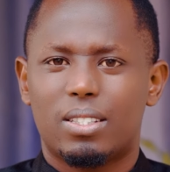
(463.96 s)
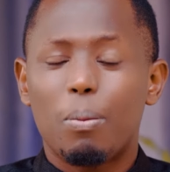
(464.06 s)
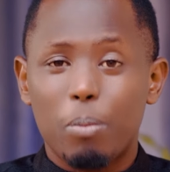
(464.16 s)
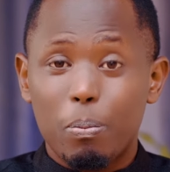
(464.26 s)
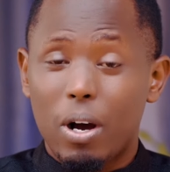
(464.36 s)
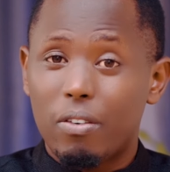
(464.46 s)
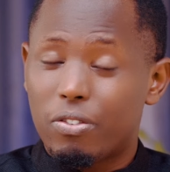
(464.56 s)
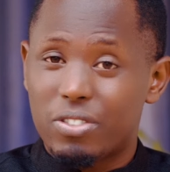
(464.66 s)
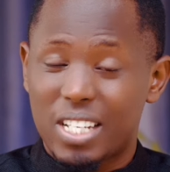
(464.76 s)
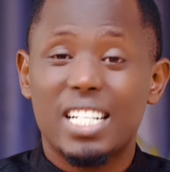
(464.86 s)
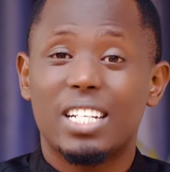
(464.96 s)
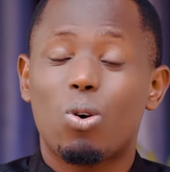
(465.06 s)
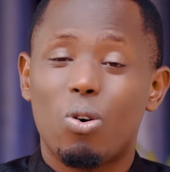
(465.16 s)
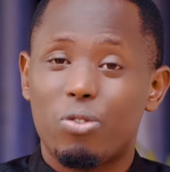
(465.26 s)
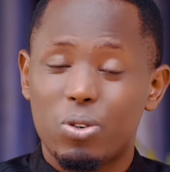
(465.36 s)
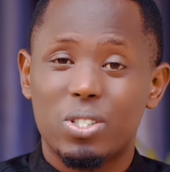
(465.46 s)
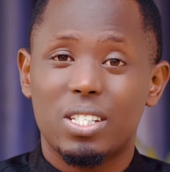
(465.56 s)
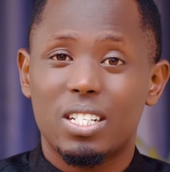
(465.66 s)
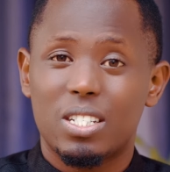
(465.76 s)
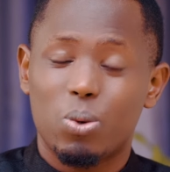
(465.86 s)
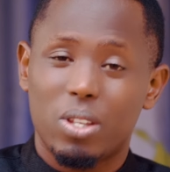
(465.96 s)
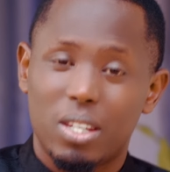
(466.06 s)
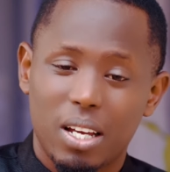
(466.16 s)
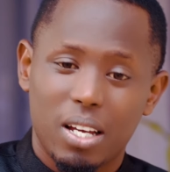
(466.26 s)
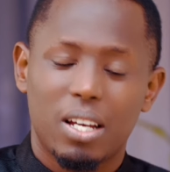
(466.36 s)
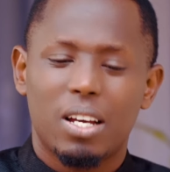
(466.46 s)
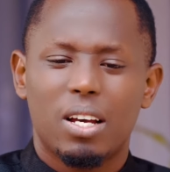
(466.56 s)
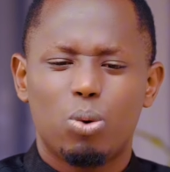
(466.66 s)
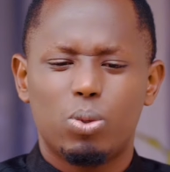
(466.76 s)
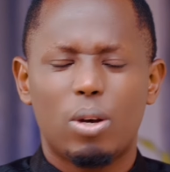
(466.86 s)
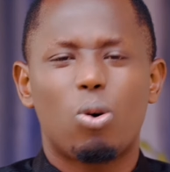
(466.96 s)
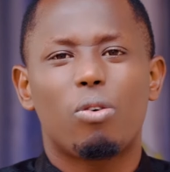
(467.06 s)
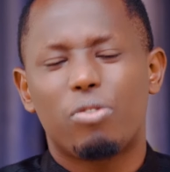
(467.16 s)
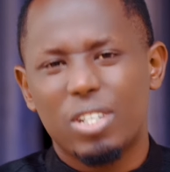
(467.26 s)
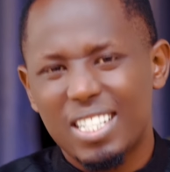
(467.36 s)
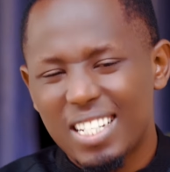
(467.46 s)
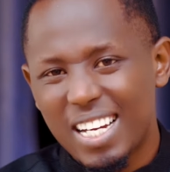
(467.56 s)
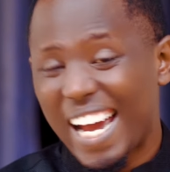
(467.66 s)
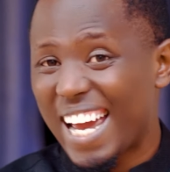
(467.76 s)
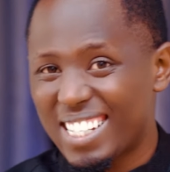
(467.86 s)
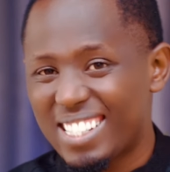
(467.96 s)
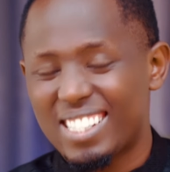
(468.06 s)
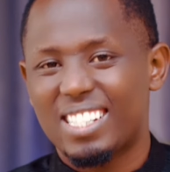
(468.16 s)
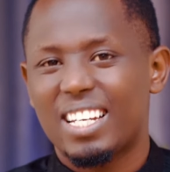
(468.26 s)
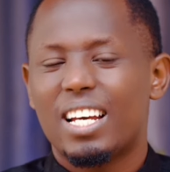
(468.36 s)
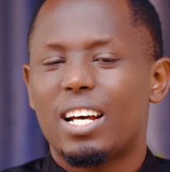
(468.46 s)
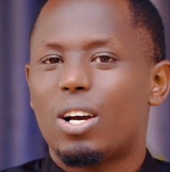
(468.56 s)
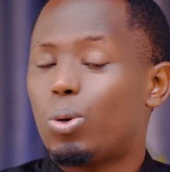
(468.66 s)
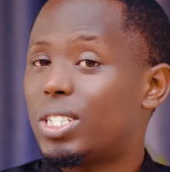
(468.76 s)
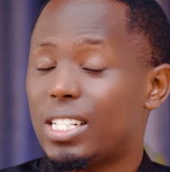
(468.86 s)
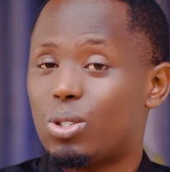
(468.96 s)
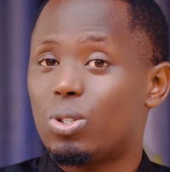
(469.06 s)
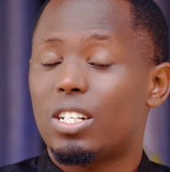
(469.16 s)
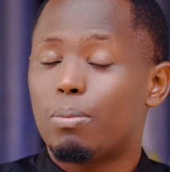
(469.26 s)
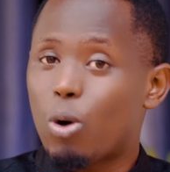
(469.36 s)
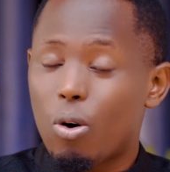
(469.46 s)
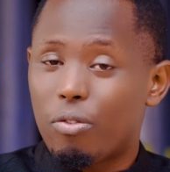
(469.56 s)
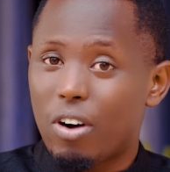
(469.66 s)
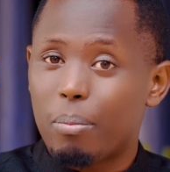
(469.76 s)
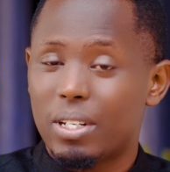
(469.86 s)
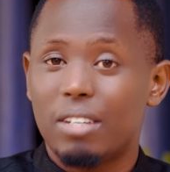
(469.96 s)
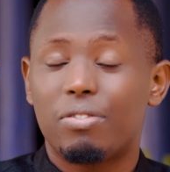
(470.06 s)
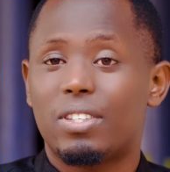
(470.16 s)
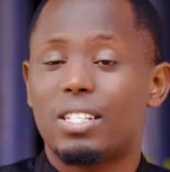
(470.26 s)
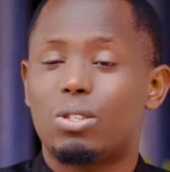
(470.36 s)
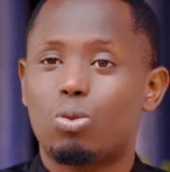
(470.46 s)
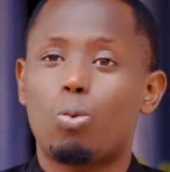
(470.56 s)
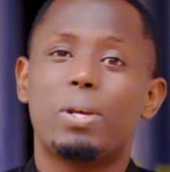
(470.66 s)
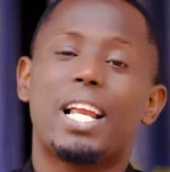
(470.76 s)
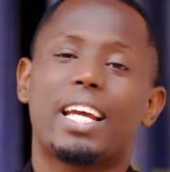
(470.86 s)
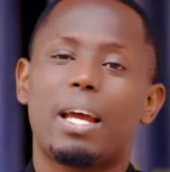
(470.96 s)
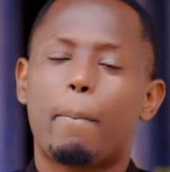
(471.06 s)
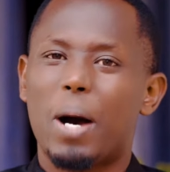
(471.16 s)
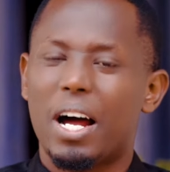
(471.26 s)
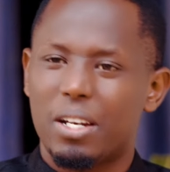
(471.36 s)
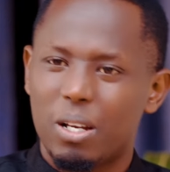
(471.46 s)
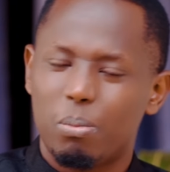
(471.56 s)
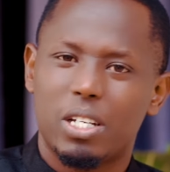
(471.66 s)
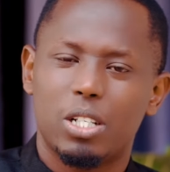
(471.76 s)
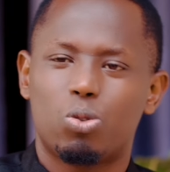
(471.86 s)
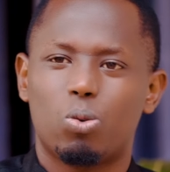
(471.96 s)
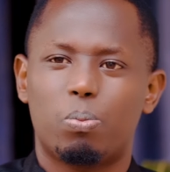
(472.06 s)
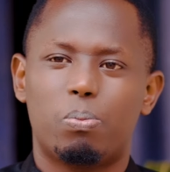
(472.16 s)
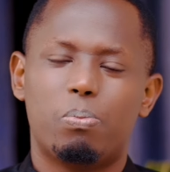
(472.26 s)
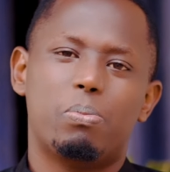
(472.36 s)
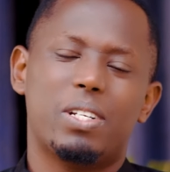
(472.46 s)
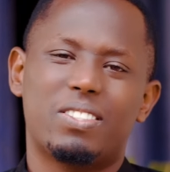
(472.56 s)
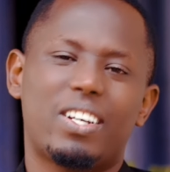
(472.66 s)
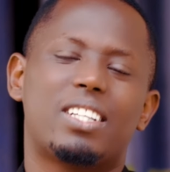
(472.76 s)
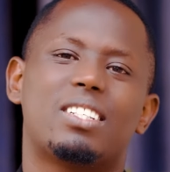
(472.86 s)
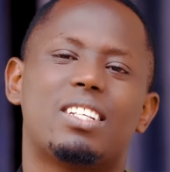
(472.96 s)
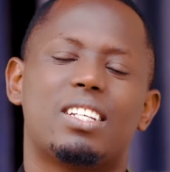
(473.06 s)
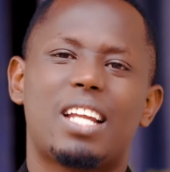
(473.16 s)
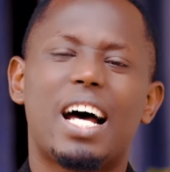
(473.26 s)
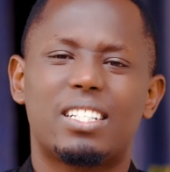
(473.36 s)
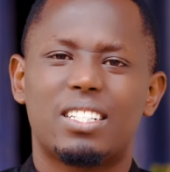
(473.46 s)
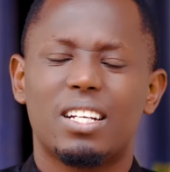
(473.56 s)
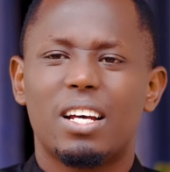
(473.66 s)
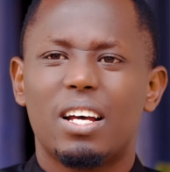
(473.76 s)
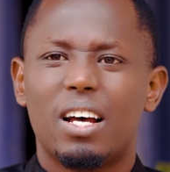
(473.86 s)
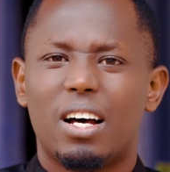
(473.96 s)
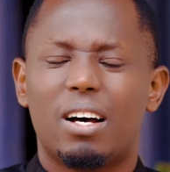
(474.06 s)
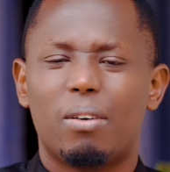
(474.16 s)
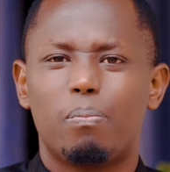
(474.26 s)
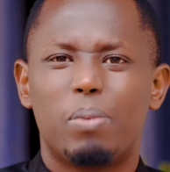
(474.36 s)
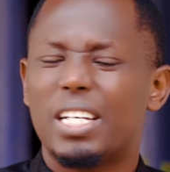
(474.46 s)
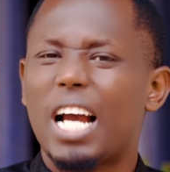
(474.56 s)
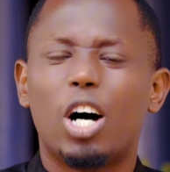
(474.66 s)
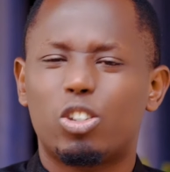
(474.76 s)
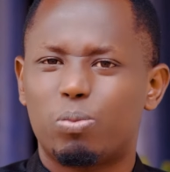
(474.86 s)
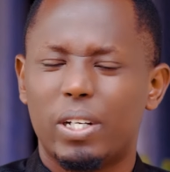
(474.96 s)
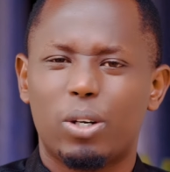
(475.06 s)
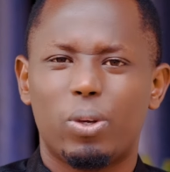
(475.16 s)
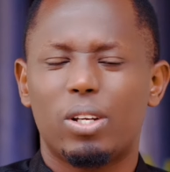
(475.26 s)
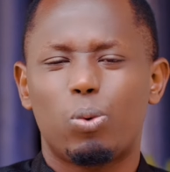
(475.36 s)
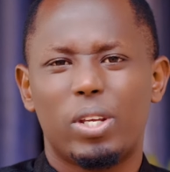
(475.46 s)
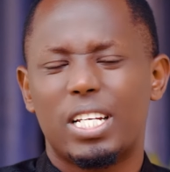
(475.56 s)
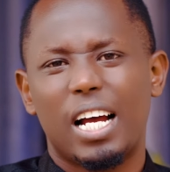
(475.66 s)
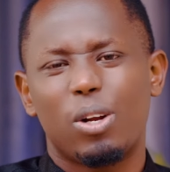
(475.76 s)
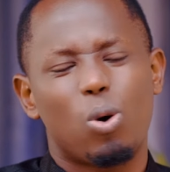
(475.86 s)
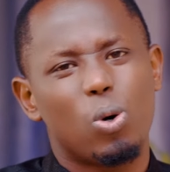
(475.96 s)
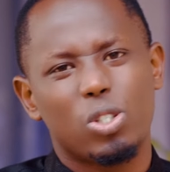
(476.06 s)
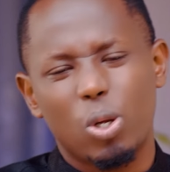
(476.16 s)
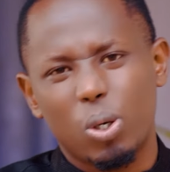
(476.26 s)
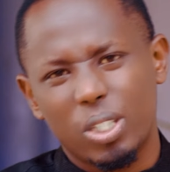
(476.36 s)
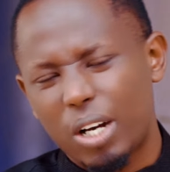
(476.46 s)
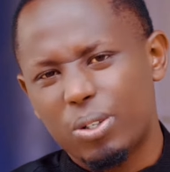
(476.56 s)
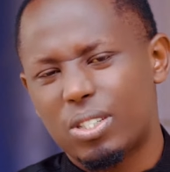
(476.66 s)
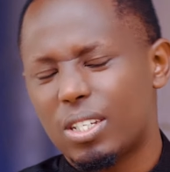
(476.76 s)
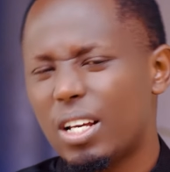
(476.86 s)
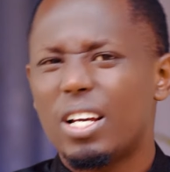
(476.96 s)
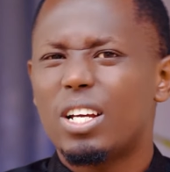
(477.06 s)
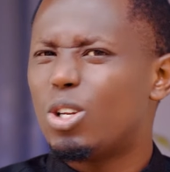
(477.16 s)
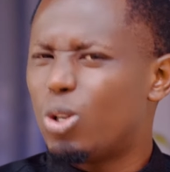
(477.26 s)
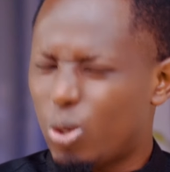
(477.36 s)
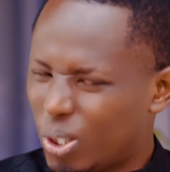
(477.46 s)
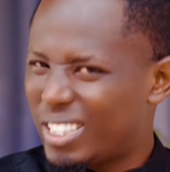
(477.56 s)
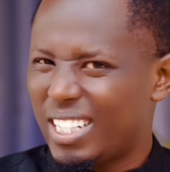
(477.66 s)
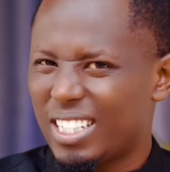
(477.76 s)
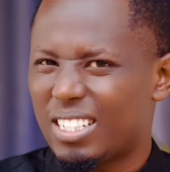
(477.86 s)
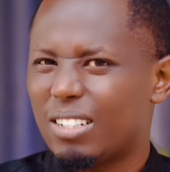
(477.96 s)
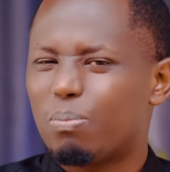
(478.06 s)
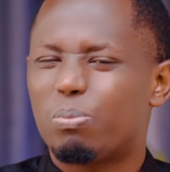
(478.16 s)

some people have started confusing it with the COVID case, which has not yet been confirmed. If it is to be like a pandemic, it will be resulting in that big outbreak which can cause lockdowns. Not yet.